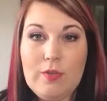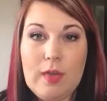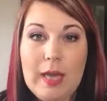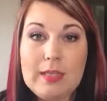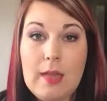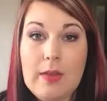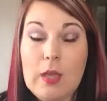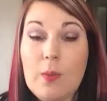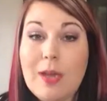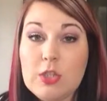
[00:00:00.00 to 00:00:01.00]
If you guys have any
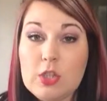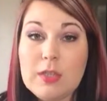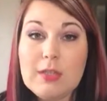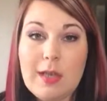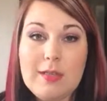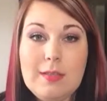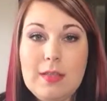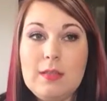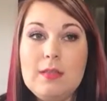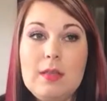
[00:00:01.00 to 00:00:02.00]
questions,
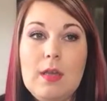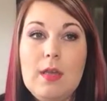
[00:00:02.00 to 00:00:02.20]
ideas,